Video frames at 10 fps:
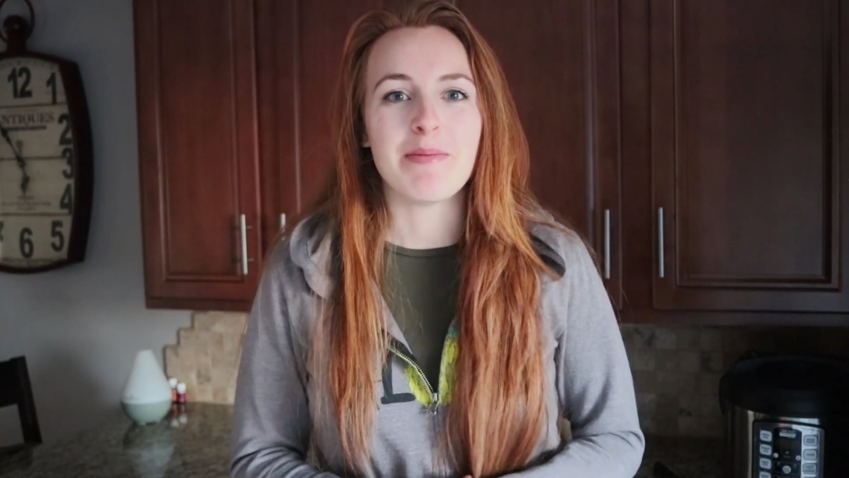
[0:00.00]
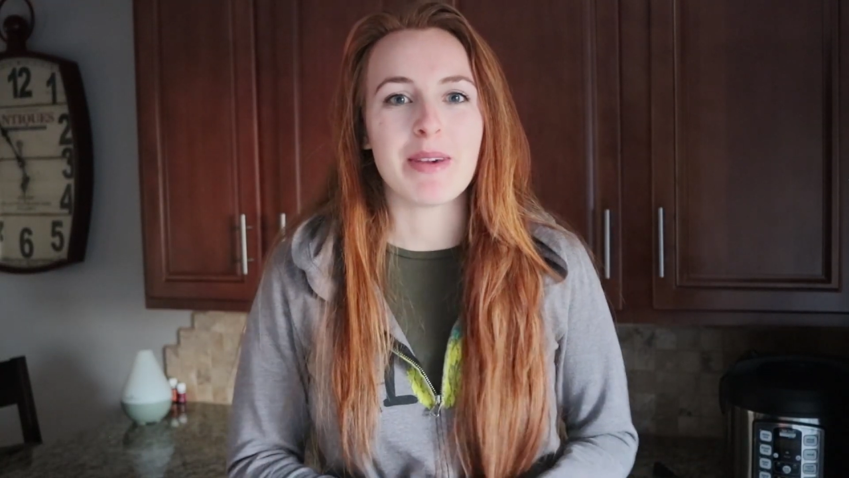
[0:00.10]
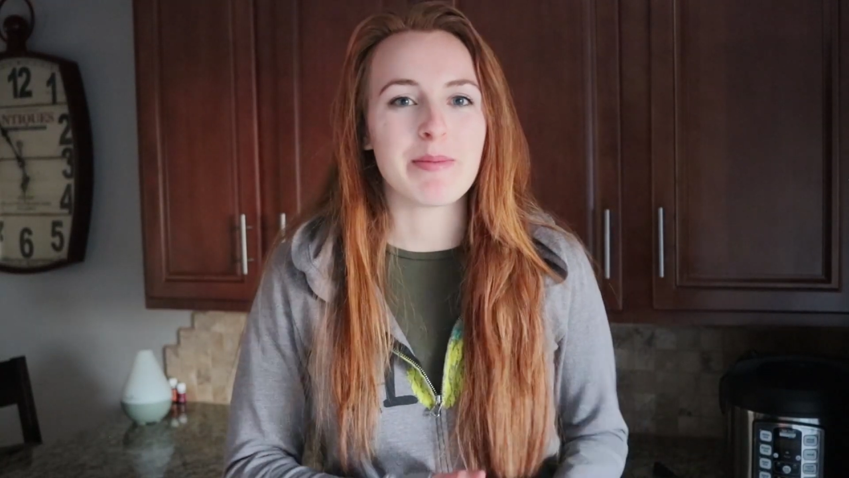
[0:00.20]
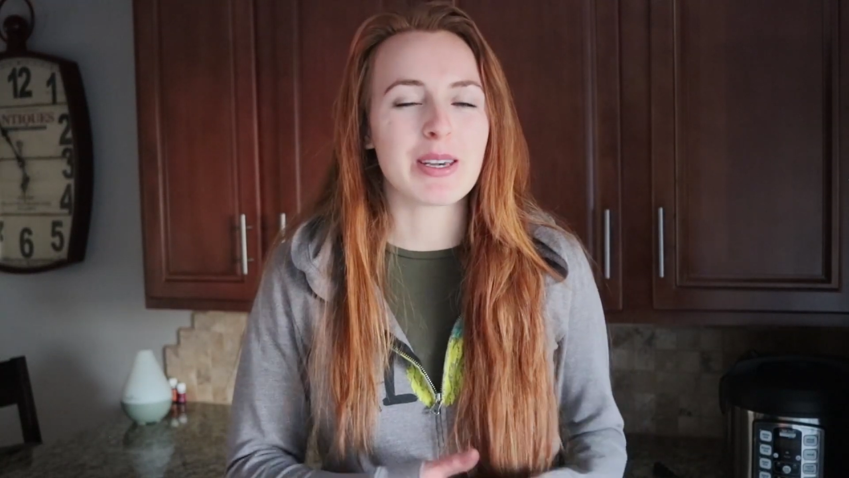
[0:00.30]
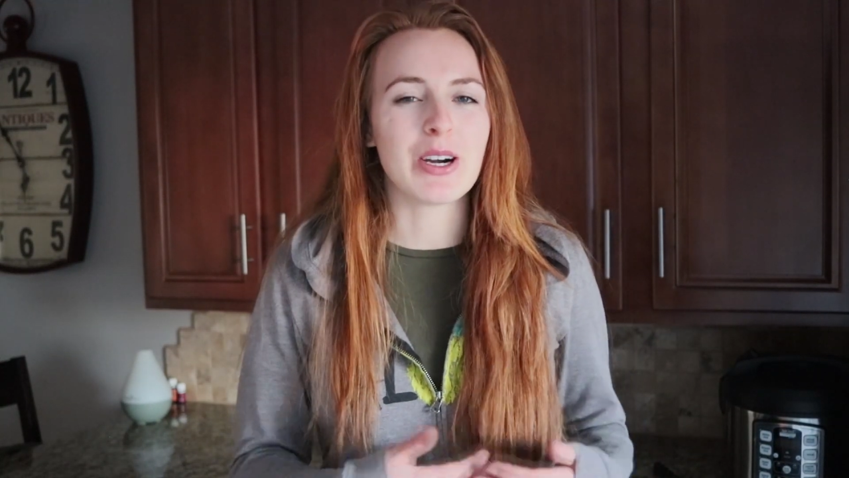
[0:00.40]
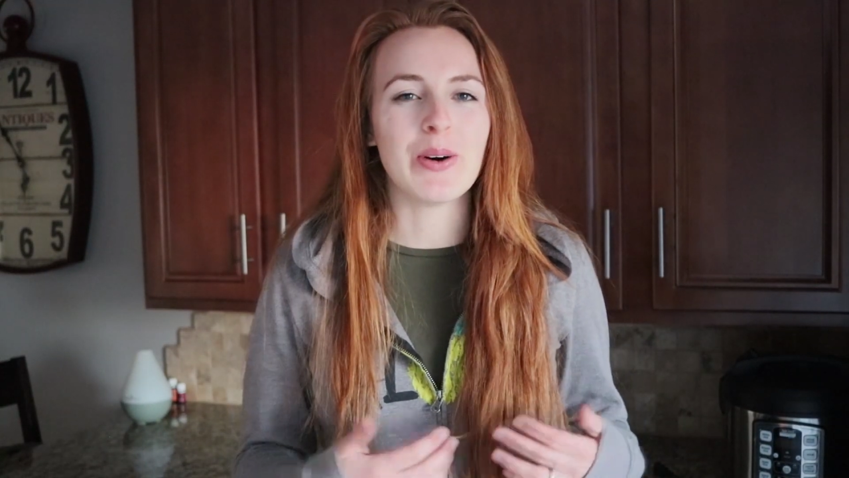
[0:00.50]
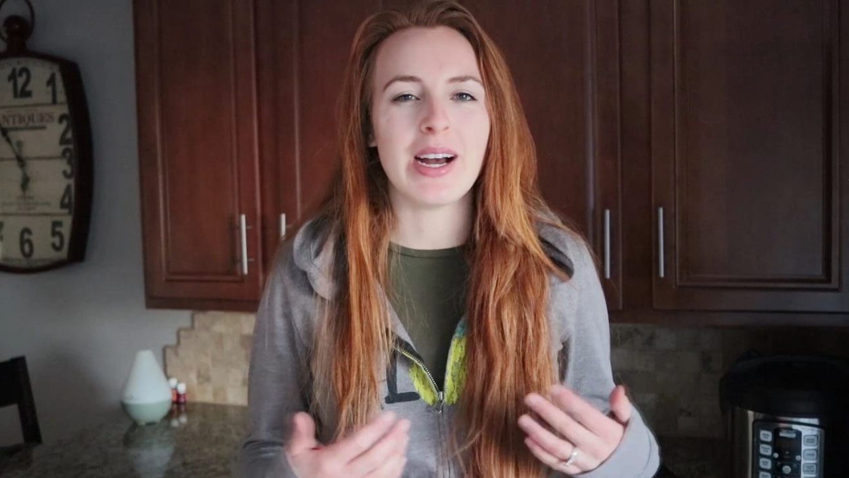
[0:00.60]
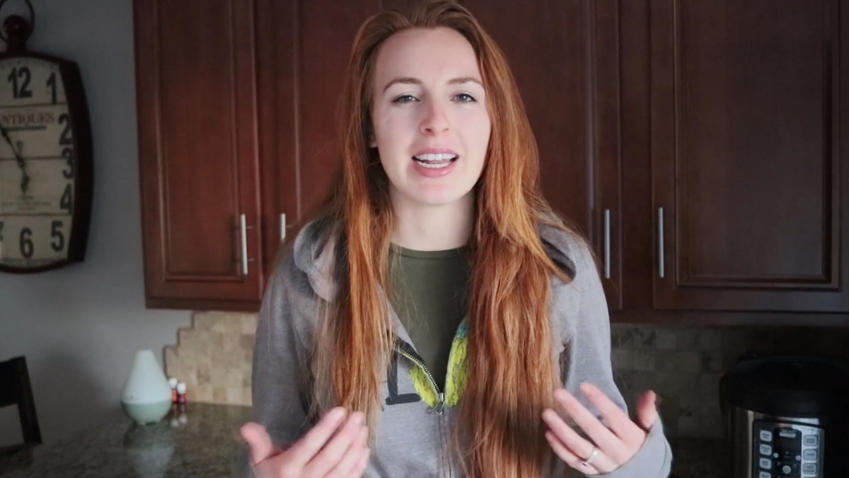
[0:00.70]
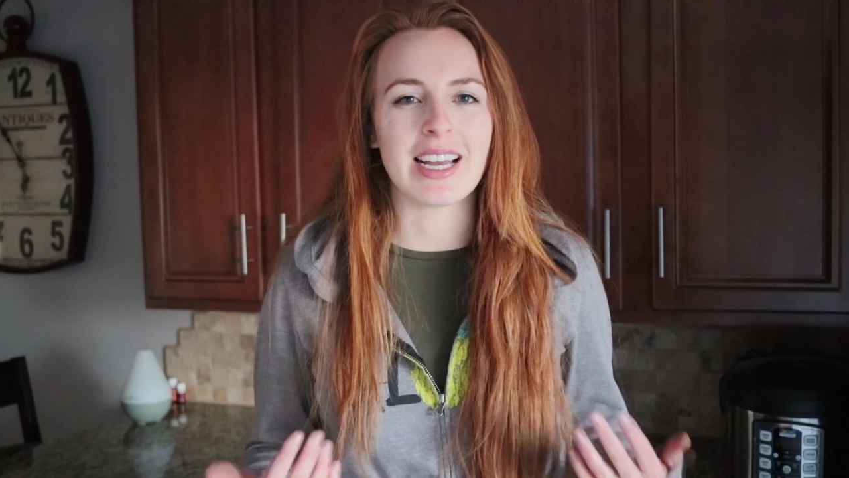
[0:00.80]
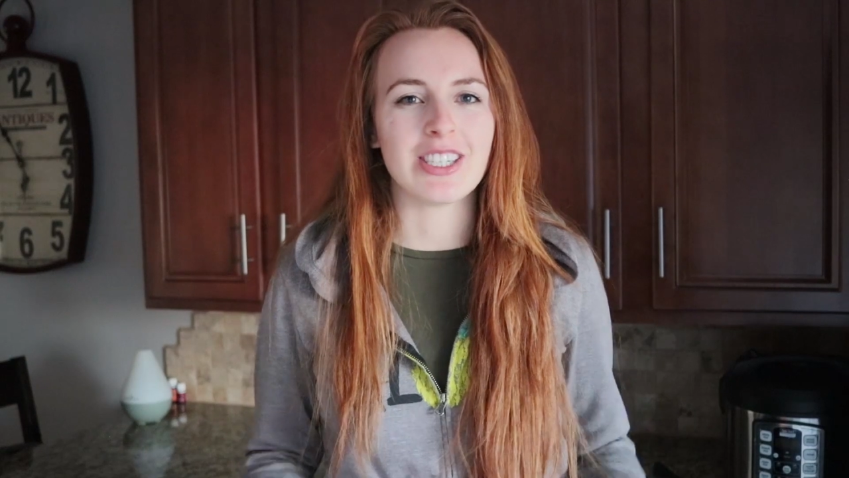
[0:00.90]
Maybe go
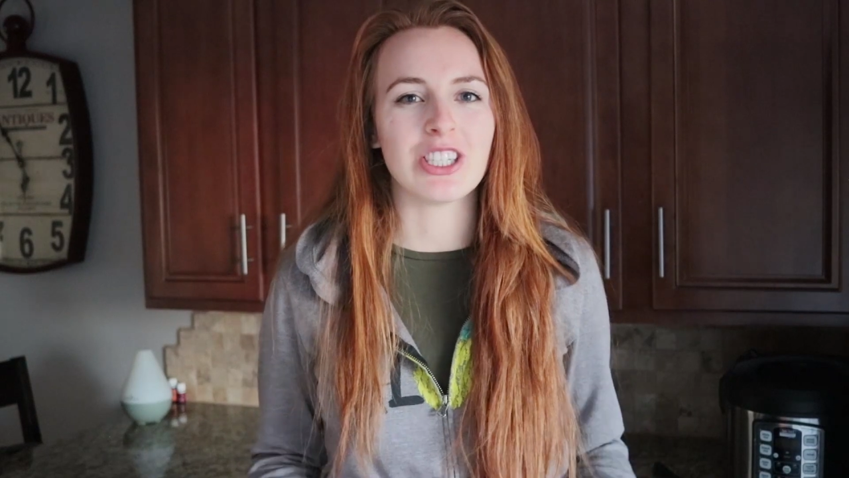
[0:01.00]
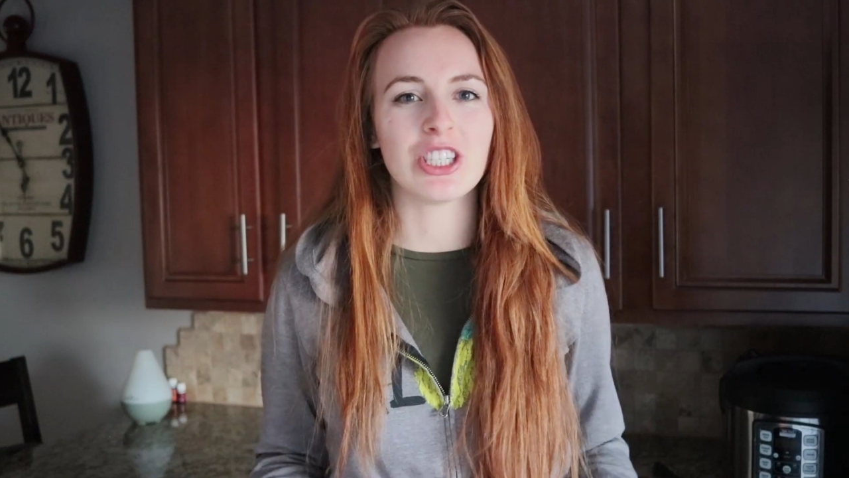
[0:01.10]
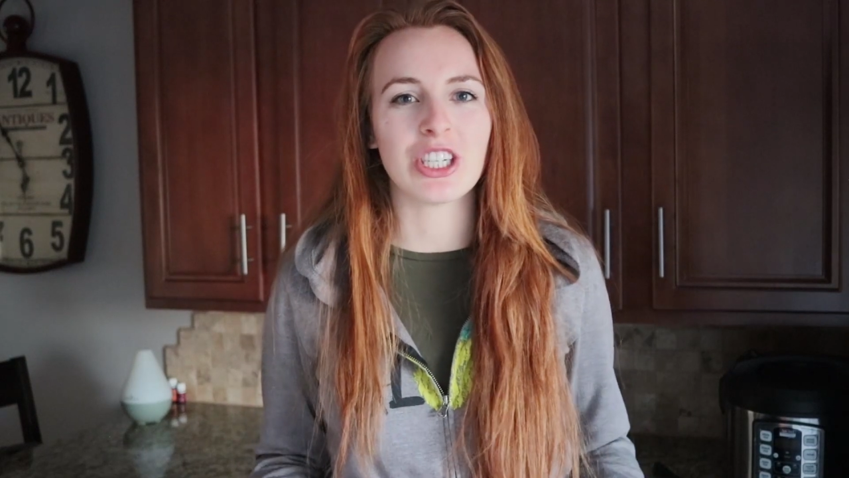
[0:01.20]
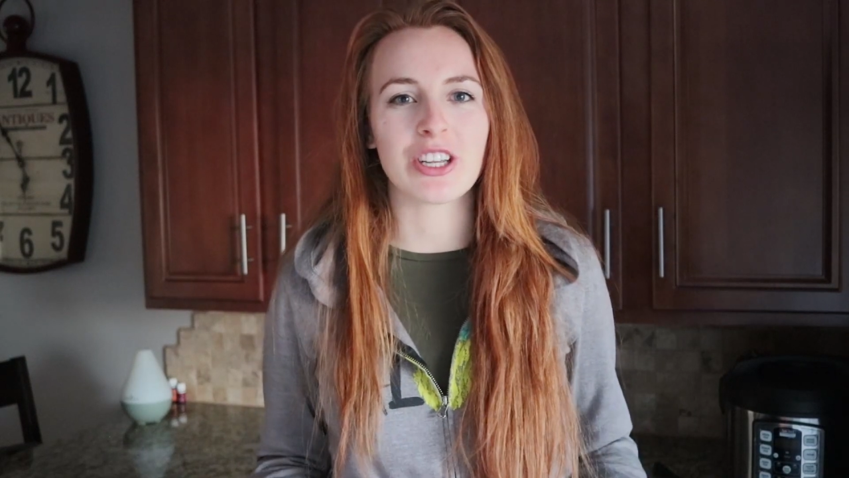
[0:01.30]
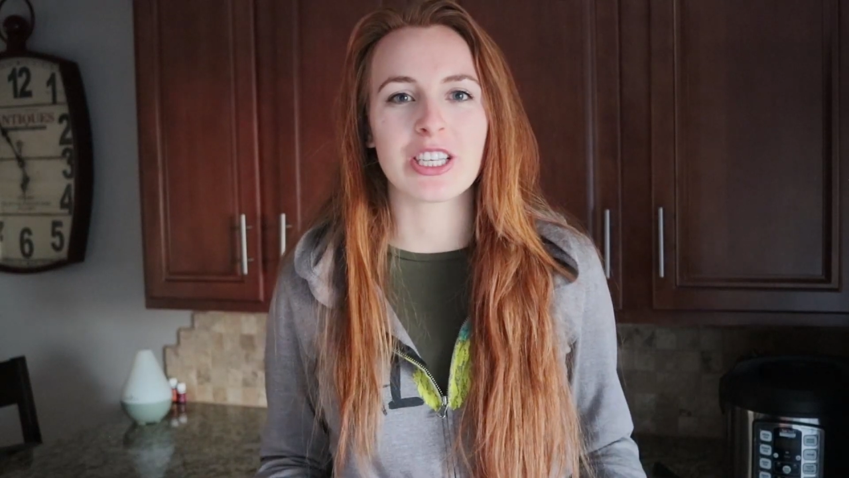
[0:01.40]
ahead and share